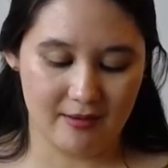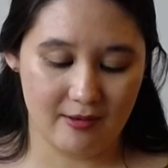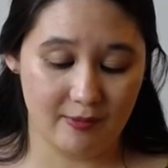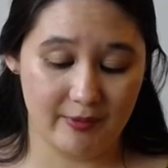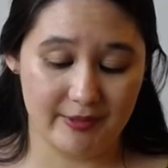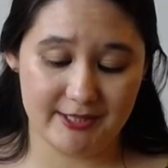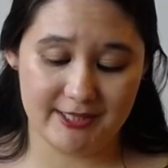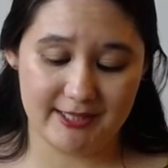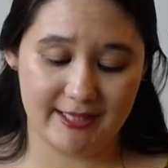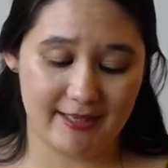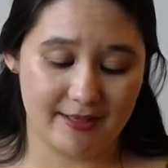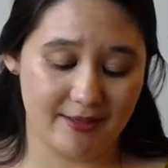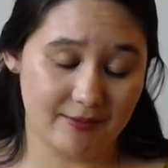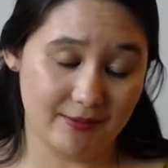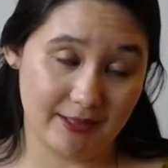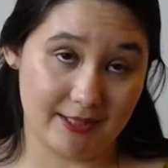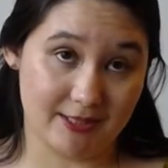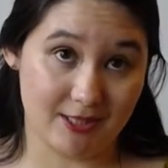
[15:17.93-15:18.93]
which she had
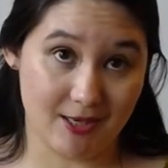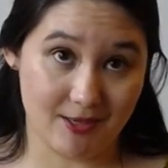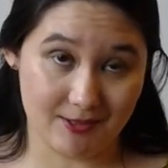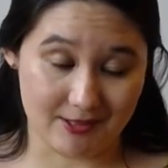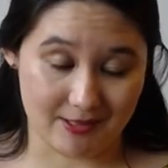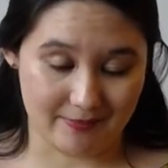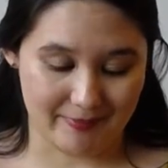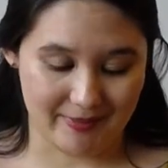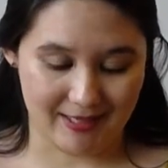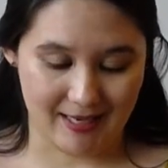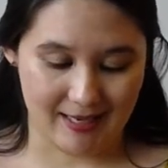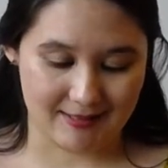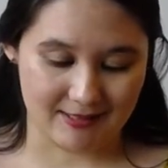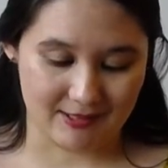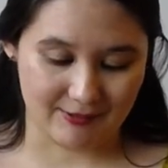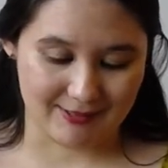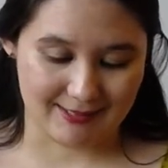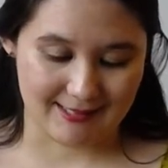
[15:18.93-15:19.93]
only chosen because
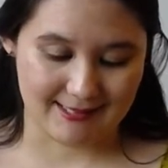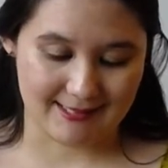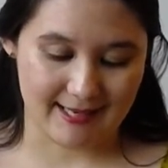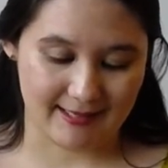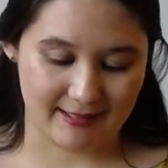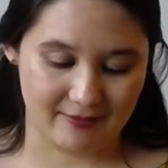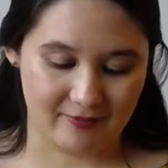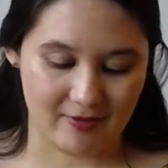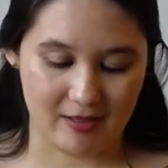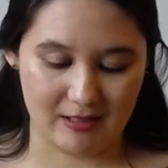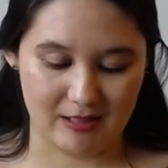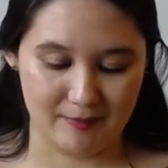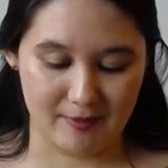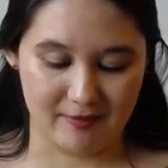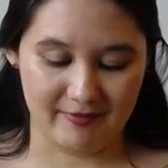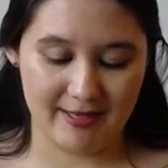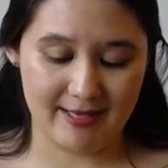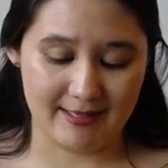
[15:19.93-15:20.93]
it was the second volume
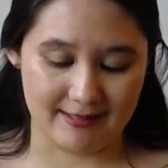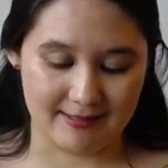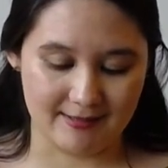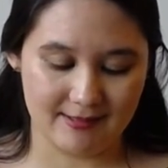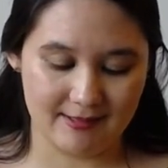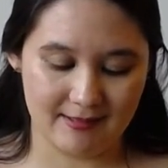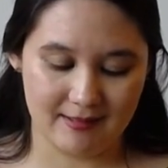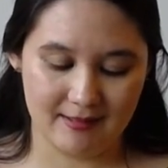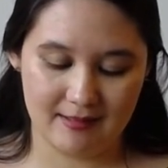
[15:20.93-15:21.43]
of his,